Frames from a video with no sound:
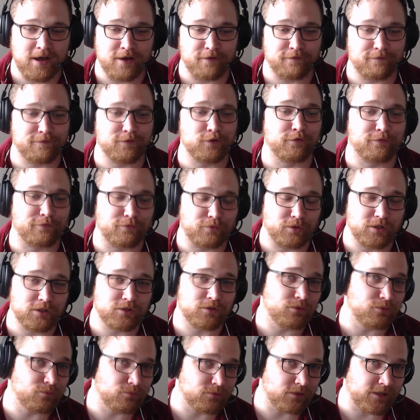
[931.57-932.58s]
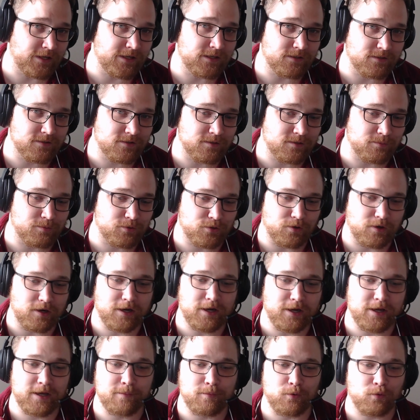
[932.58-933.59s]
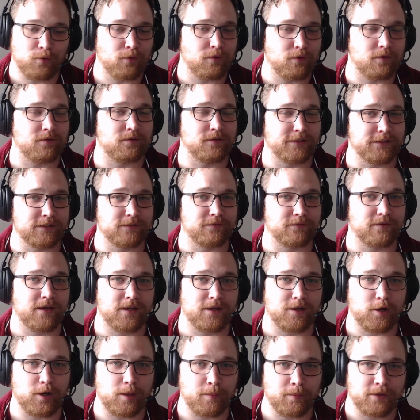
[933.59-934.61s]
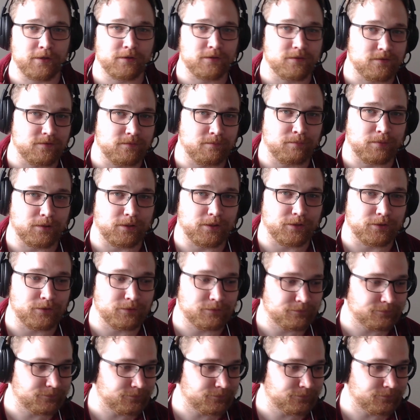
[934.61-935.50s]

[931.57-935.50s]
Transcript: feel free to like, subscribe, or leave a comment below.